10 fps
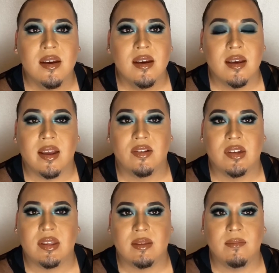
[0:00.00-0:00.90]
and
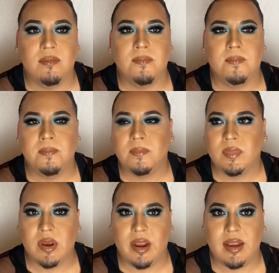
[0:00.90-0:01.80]
just
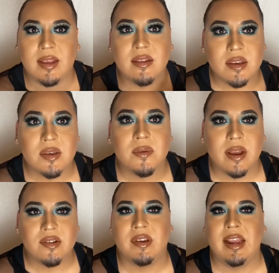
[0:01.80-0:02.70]
continue
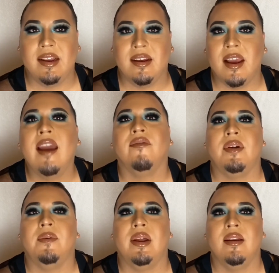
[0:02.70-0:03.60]
educating
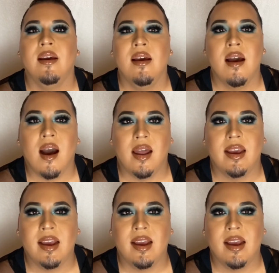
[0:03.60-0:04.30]
everyone on it,